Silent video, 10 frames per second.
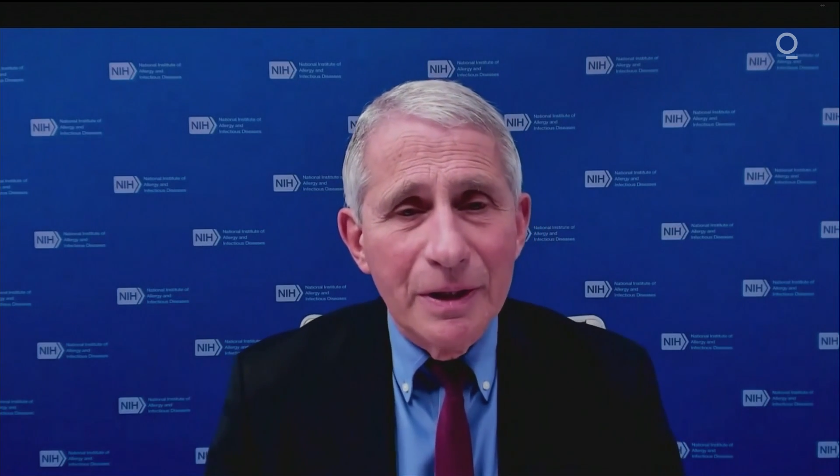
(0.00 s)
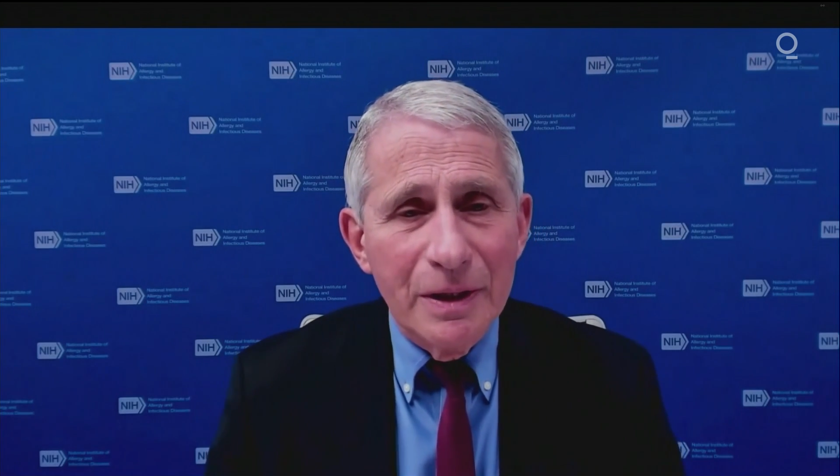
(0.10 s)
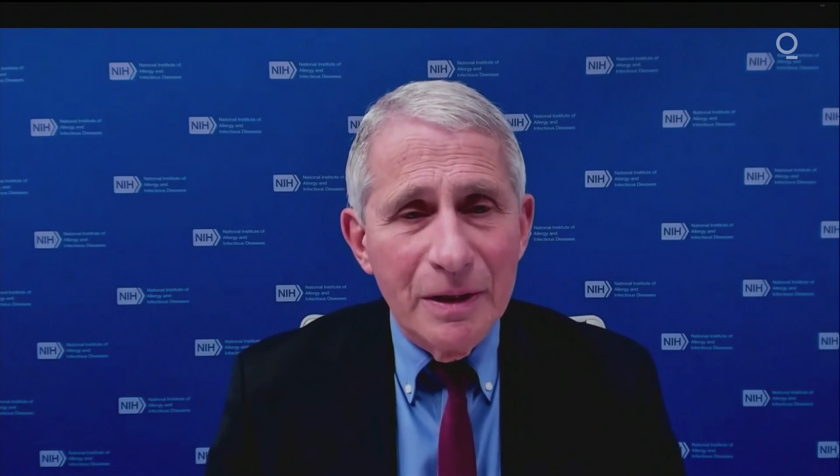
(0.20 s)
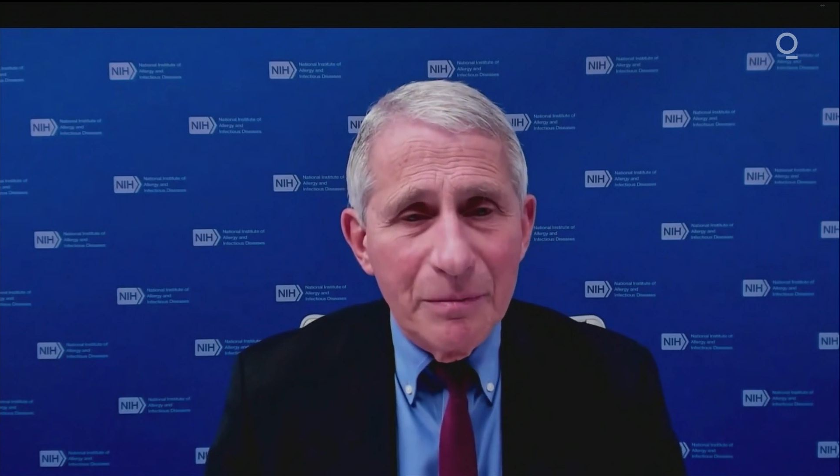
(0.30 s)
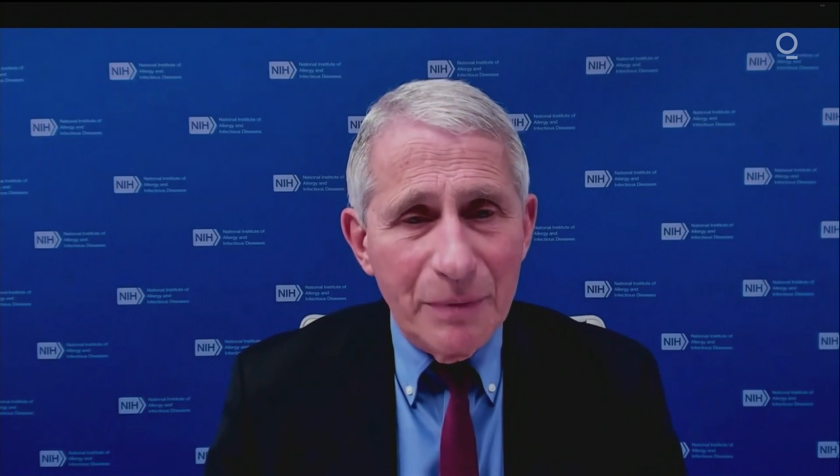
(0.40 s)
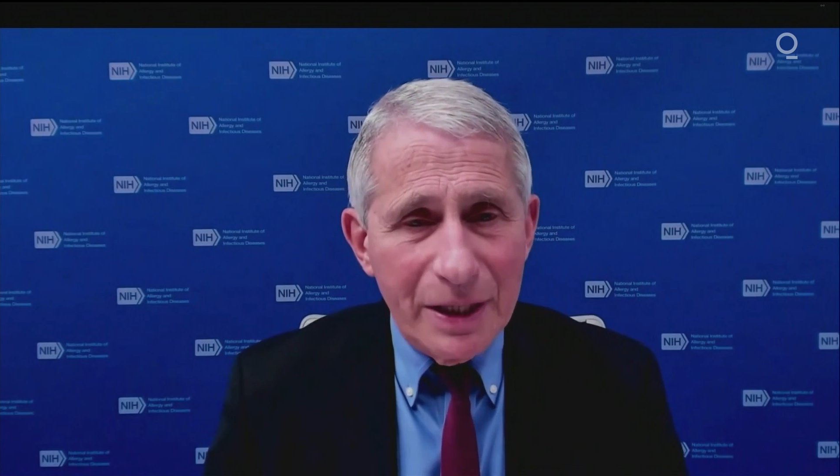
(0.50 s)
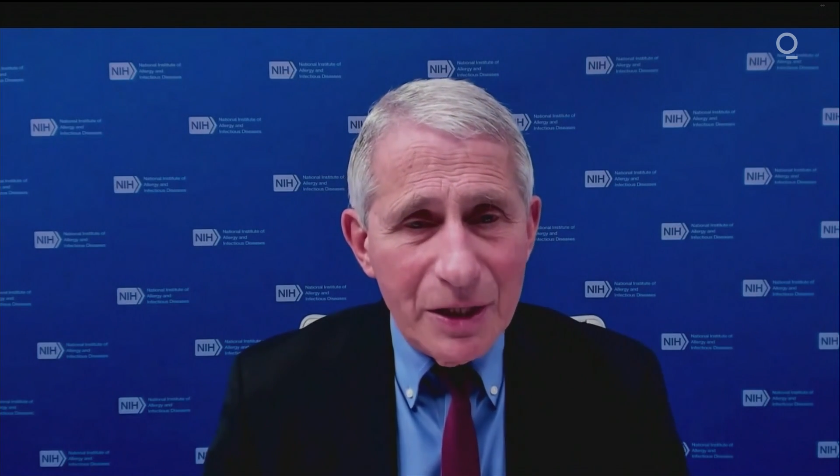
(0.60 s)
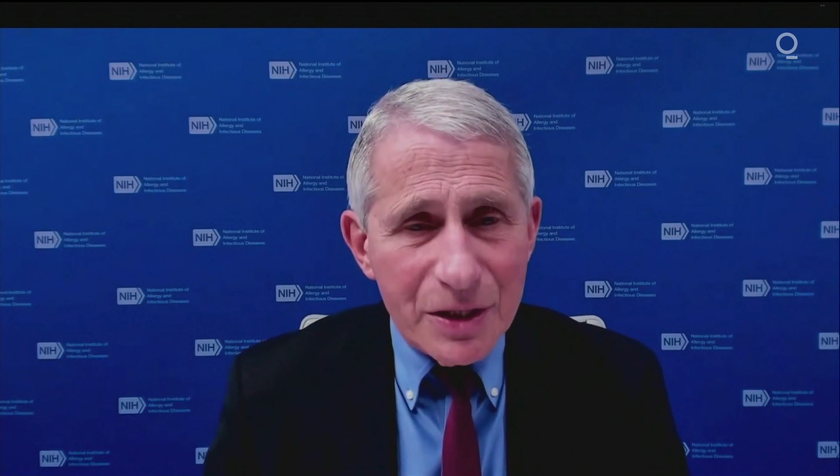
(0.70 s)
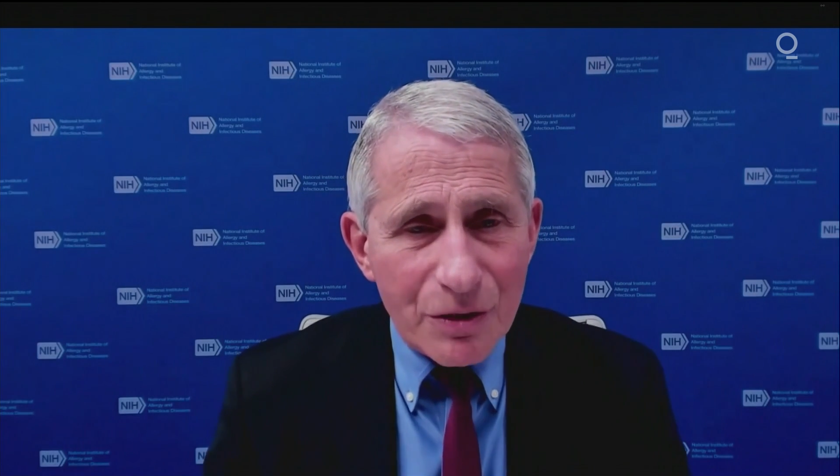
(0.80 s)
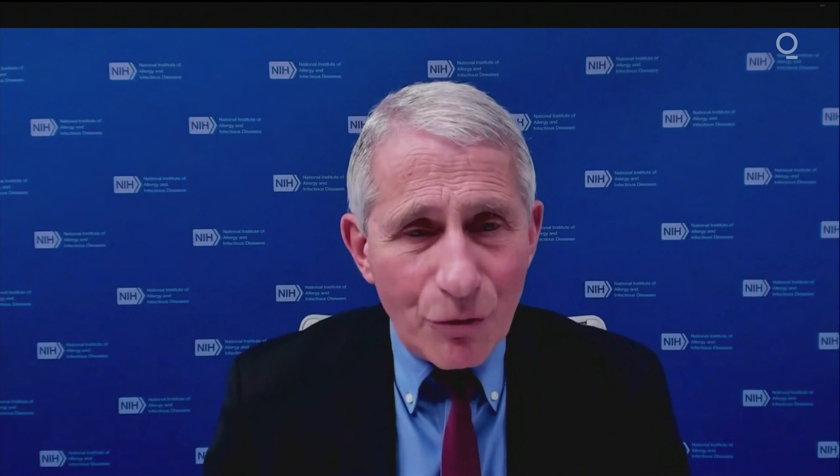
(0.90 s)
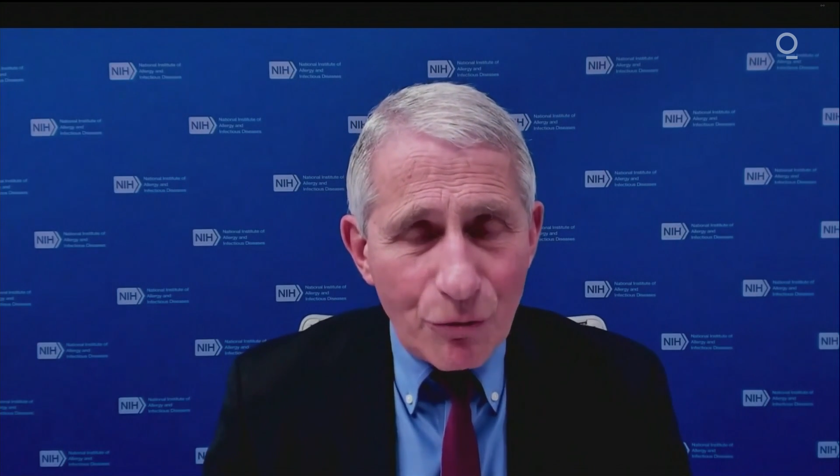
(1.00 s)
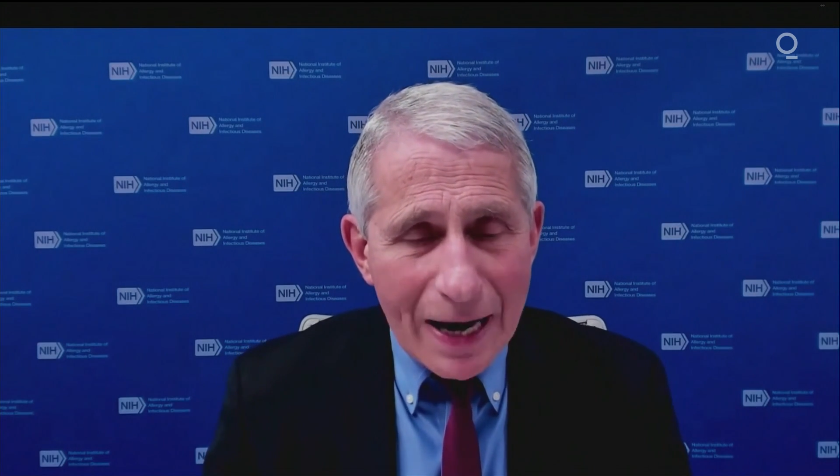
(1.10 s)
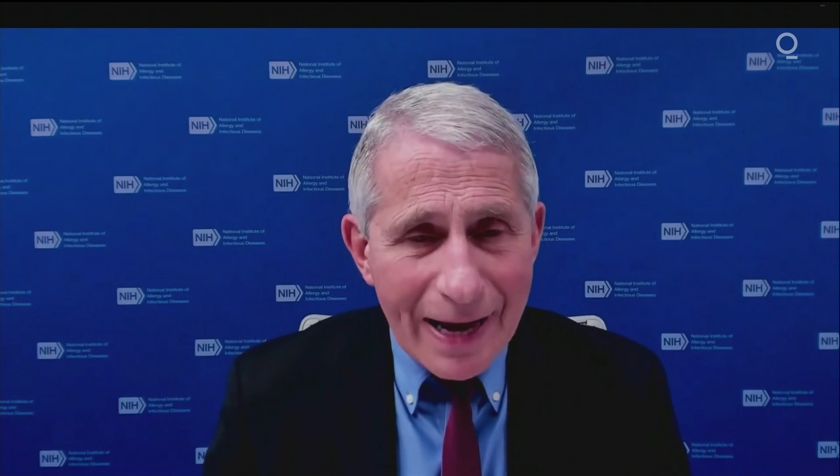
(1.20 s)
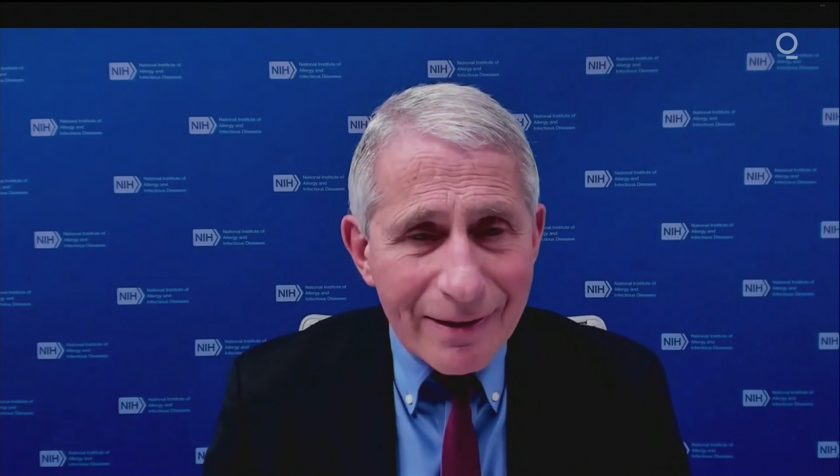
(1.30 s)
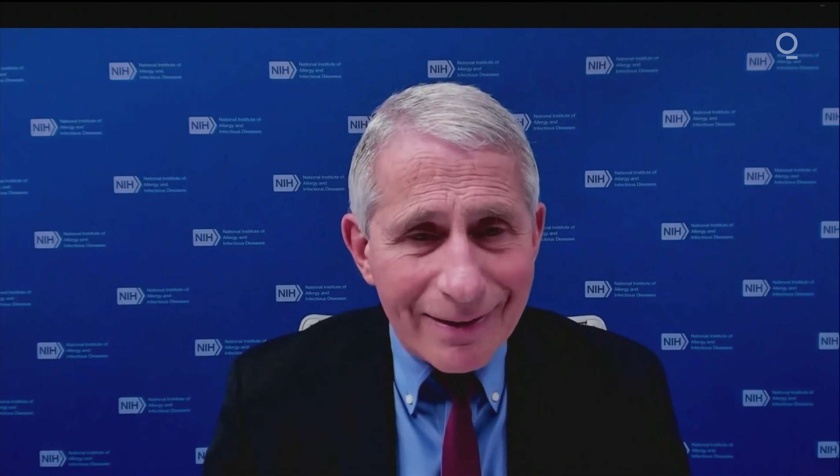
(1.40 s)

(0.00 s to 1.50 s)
means rather